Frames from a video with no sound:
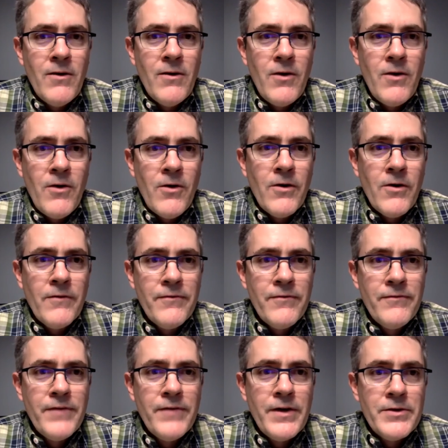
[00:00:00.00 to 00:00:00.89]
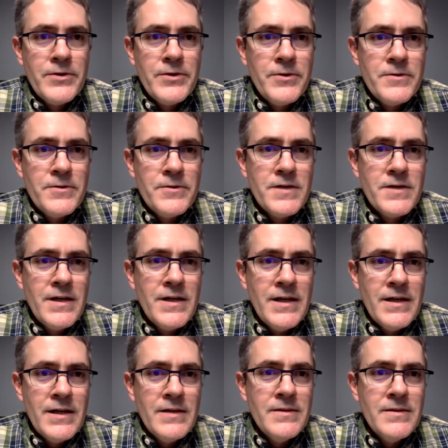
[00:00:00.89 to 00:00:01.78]
are failures
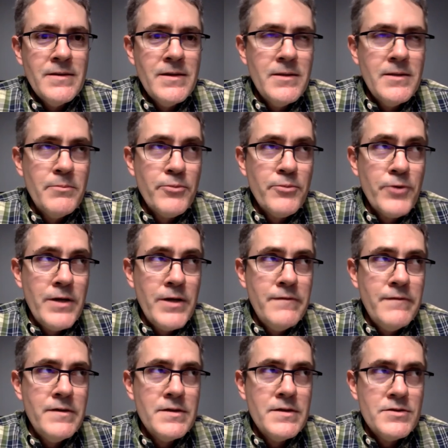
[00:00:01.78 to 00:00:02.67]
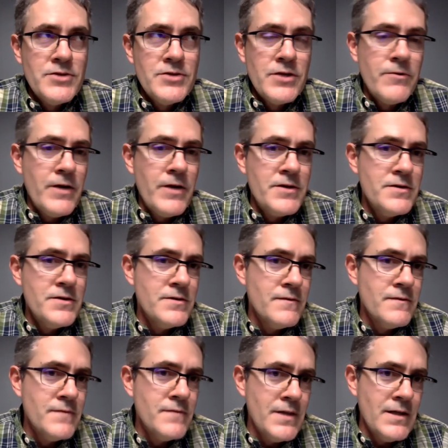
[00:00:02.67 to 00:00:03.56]
in previous generations
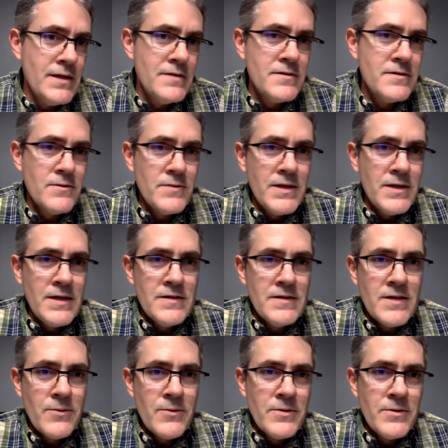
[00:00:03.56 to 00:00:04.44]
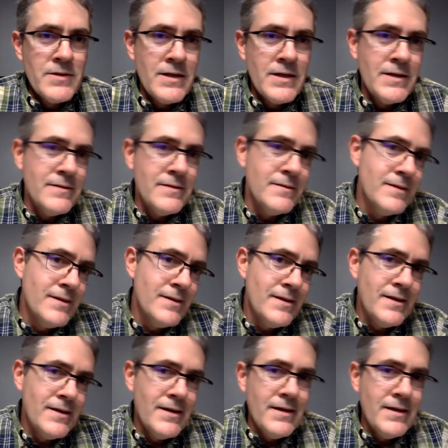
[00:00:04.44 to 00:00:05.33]
of knees. So knees that were done,
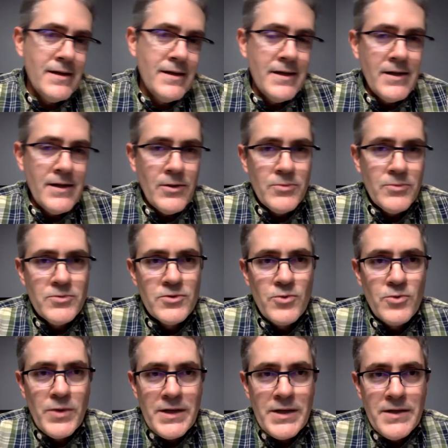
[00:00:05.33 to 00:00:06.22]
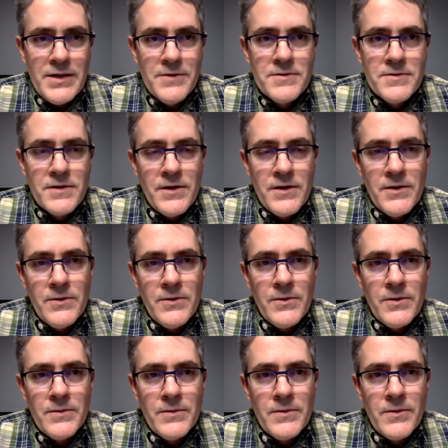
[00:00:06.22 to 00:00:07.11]
you know, 20 years ago
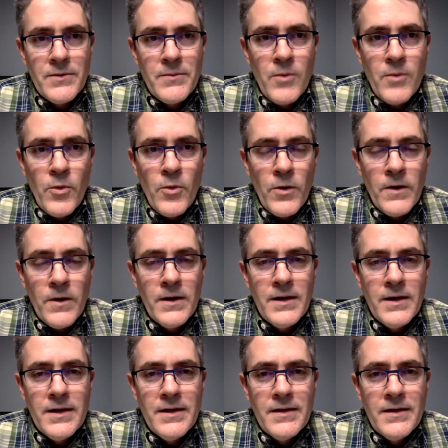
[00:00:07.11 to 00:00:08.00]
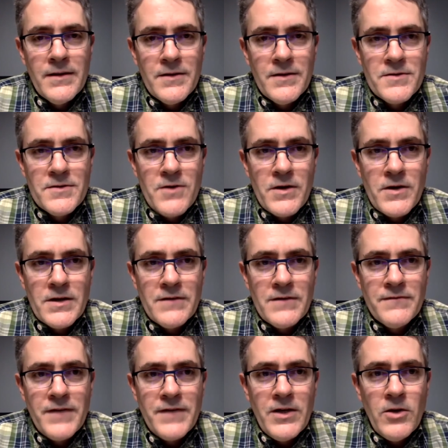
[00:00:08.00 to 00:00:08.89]
or, or more, they're starting to
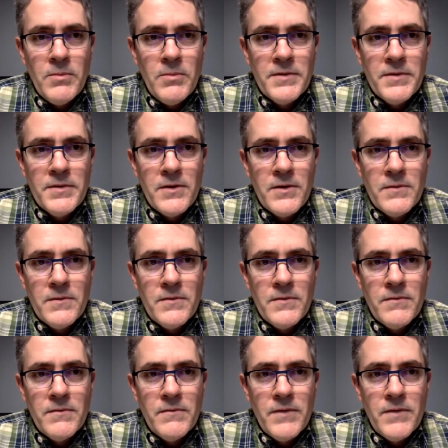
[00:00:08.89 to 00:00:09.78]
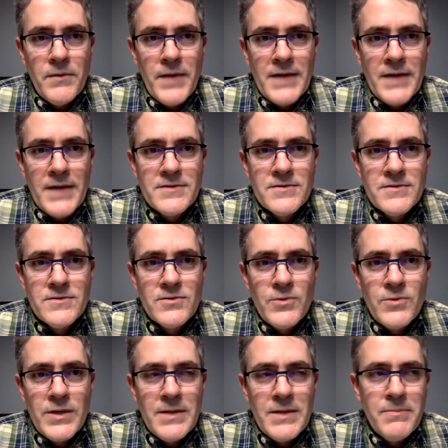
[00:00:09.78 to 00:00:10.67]
fail. But the, you know, that's
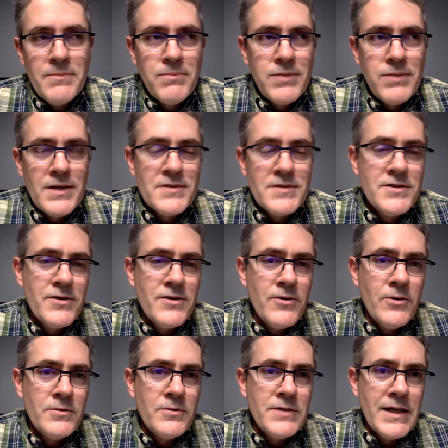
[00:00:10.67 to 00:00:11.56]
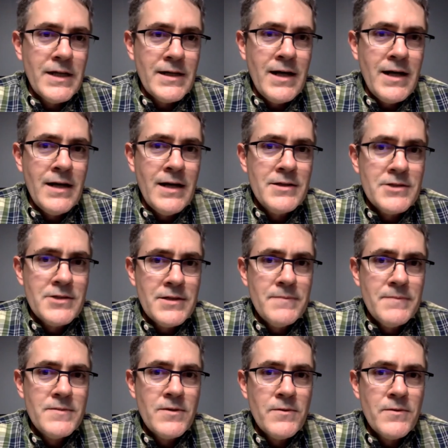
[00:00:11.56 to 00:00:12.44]
20 plus year old technology.
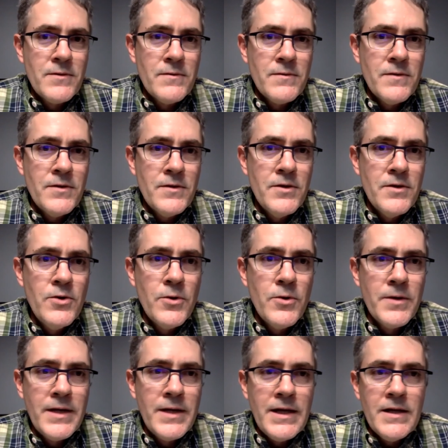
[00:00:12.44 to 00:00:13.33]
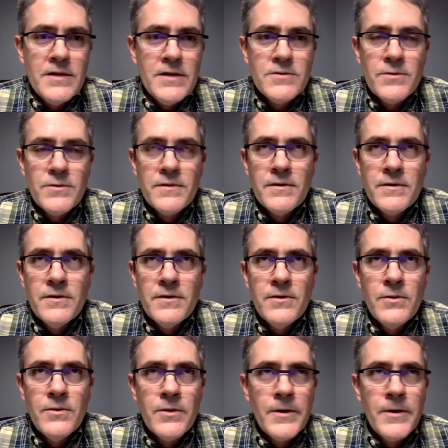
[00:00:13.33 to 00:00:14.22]
So the, the newer knees with the
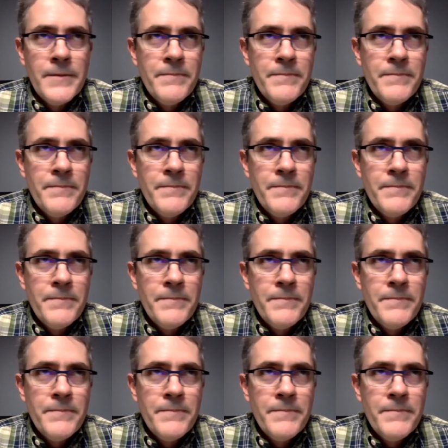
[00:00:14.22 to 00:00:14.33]
newer,